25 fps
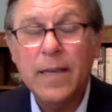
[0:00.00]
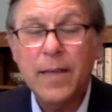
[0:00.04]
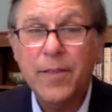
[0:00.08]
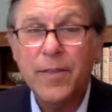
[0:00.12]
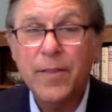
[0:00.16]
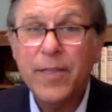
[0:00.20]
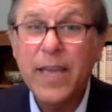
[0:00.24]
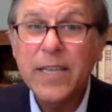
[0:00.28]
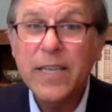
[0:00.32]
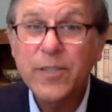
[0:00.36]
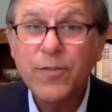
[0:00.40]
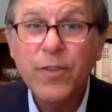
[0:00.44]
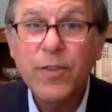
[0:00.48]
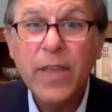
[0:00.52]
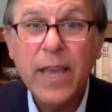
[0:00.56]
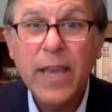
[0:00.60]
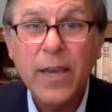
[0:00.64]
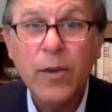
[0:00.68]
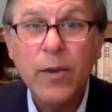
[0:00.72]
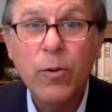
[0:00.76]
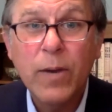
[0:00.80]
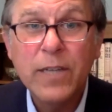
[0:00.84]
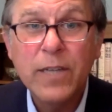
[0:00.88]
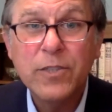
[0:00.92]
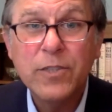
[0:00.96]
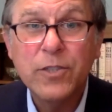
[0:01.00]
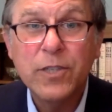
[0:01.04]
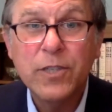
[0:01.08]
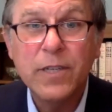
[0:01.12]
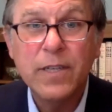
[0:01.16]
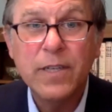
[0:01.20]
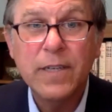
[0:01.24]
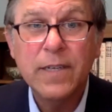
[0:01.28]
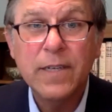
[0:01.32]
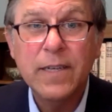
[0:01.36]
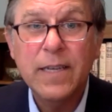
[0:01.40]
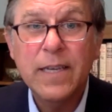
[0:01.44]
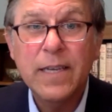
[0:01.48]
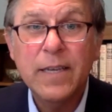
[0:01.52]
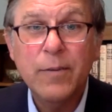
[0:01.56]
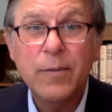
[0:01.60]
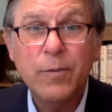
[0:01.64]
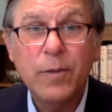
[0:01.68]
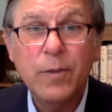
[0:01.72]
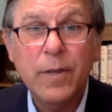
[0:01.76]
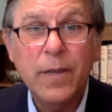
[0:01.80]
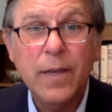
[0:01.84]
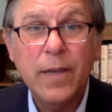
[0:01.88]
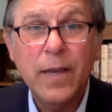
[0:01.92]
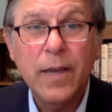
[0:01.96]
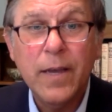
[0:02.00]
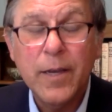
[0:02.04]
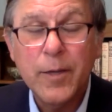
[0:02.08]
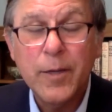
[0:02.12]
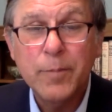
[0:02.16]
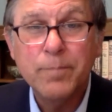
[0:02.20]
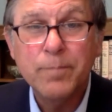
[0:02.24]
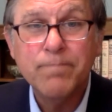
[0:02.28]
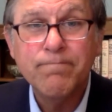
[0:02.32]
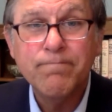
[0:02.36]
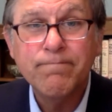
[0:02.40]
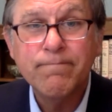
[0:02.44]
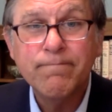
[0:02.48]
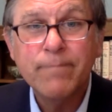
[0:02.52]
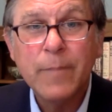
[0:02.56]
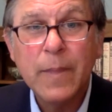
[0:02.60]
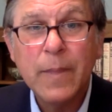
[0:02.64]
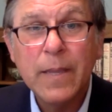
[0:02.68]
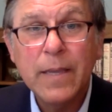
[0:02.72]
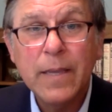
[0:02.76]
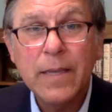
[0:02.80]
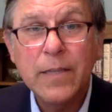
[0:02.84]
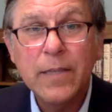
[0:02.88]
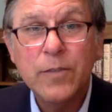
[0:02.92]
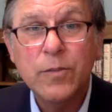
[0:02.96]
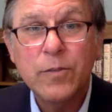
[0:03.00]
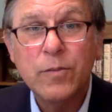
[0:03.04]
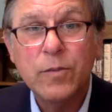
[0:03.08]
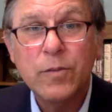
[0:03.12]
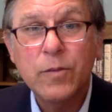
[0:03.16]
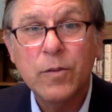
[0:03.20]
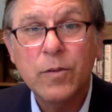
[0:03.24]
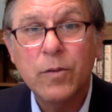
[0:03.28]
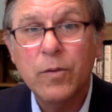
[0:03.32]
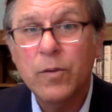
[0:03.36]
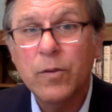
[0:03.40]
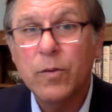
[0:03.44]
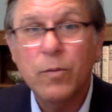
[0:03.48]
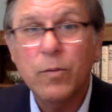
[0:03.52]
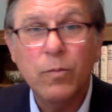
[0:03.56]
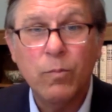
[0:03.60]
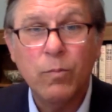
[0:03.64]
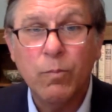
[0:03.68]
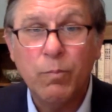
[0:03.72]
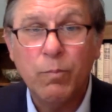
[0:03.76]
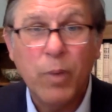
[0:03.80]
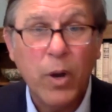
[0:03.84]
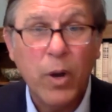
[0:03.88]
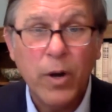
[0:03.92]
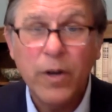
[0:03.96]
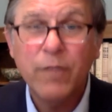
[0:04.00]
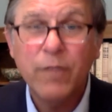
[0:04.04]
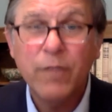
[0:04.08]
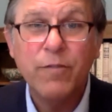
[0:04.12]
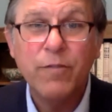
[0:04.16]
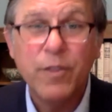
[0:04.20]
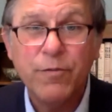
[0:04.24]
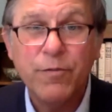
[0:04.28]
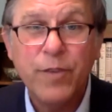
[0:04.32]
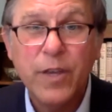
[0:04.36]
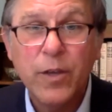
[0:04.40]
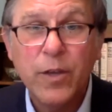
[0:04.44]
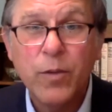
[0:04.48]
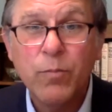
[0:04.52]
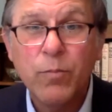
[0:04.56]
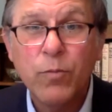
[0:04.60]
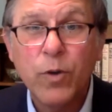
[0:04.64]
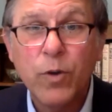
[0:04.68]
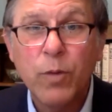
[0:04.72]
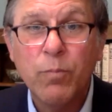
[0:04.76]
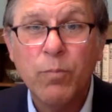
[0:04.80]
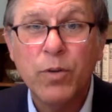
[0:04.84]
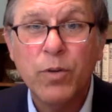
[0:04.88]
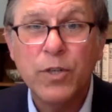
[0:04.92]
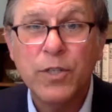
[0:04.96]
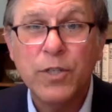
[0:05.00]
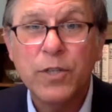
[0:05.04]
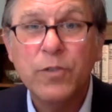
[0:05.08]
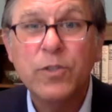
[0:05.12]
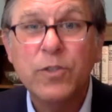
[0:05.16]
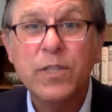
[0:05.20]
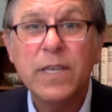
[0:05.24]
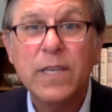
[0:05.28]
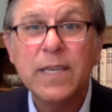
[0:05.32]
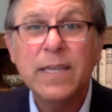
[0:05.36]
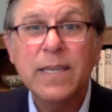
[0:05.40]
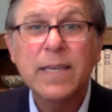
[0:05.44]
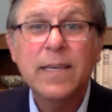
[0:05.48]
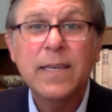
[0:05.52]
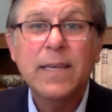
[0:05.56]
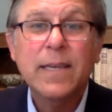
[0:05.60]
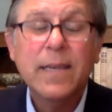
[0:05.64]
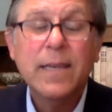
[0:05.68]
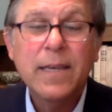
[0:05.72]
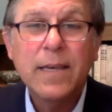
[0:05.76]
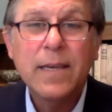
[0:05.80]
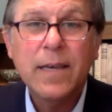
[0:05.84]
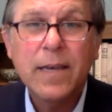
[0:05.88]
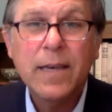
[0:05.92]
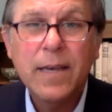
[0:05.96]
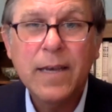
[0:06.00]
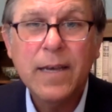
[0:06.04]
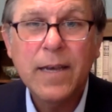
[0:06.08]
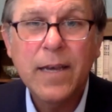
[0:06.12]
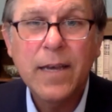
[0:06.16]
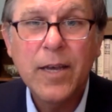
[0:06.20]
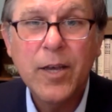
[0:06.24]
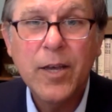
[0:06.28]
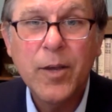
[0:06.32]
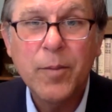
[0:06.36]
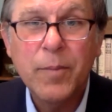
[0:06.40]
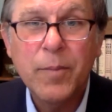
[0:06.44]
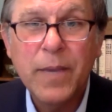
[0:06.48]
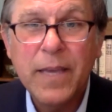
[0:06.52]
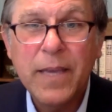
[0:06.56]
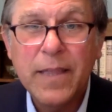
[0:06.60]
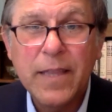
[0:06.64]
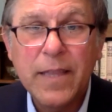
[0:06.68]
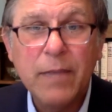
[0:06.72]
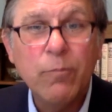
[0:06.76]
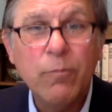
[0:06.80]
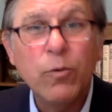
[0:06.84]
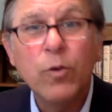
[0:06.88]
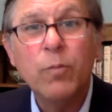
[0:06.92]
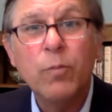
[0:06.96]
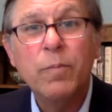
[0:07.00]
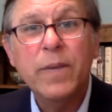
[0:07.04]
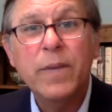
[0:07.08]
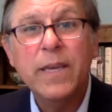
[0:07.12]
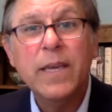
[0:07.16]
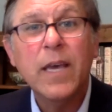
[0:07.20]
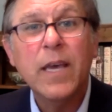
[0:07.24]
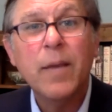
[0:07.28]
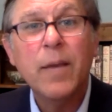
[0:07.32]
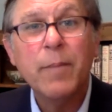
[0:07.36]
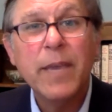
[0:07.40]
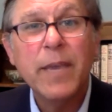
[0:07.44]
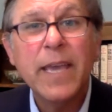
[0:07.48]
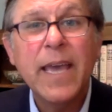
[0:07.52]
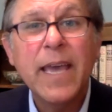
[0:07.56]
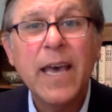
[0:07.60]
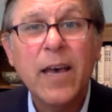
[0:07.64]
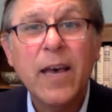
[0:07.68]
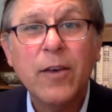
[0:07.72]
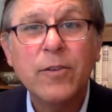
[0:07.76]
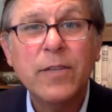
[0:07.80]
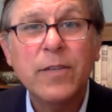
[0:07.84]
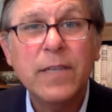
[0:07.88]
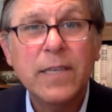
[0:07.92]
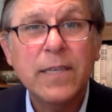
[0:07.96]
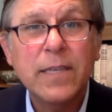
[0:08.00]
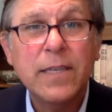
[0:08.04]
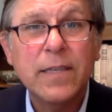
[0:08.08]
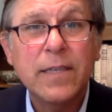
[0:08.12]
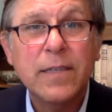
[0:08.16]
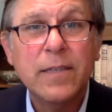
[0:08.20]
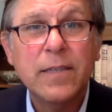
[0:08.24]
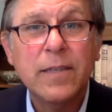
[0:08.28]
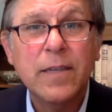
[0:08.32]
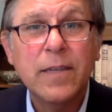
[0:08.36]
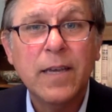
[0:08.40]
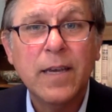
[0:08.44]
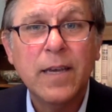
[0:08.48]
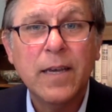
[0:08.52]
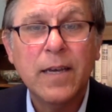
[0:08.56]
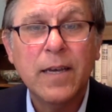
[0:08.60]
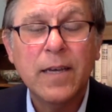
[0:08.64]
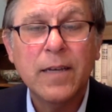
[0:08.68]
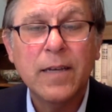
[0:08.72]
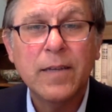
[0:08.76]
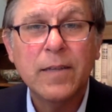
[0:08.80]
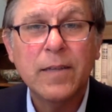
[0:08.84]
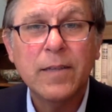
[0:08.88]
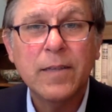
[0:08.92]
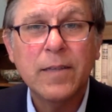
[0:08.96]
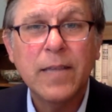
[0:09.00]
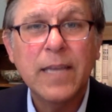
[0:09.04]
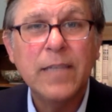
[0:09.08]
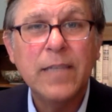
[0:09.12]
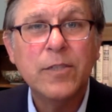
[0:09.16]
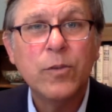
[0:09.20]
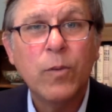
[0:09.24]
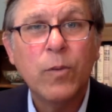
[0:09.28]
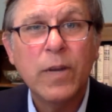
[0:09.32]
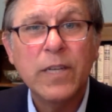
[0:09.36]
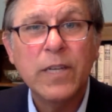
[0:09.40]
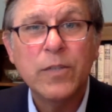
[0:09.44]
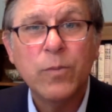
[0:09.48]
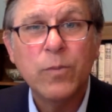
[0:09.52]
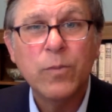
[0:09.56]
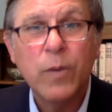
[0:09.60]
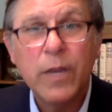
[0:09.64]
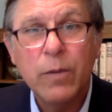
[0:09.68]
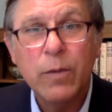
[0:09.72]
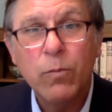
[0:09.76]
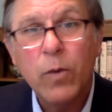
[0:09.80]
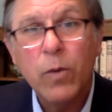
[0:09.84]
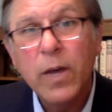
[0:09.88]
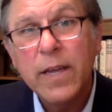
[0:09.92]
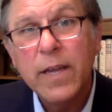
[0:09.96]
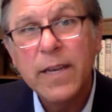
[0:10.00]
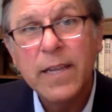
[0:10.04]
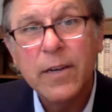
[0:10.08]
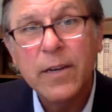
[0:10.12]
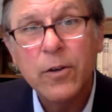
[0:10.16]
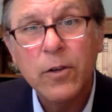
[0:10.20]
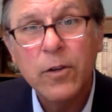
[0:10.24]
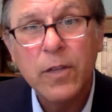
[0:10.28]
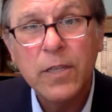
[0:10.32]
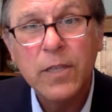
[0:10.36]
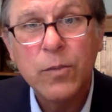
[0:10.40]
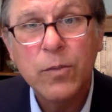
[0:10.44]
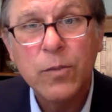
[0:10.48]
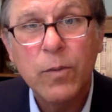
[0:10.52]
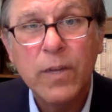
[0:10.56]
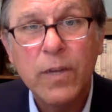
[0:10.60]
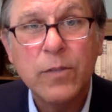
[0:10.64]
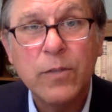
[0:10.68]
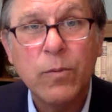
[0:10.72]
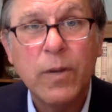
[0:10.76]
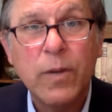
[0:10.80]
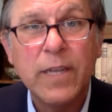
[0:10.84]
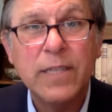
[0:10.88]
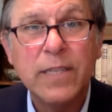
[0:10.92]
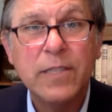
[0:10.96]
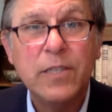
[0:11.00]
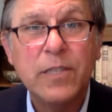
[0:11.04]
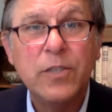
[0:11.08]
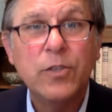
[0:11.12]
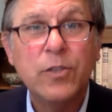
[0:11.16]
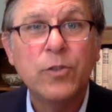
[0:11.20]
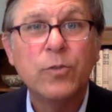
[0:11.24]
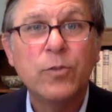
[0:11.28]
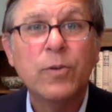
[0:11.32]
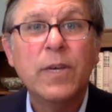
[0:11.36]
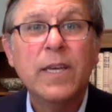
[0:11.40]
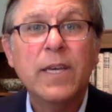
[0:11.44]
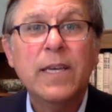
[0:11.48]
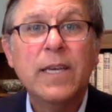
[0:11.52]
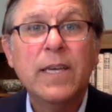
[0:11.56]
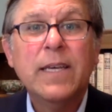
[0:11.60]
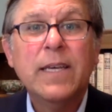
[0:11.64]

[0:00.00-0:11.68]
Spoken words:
thanks for that question. It's part of the film we're producing, and that will be coming out in late 2021 and early 2022.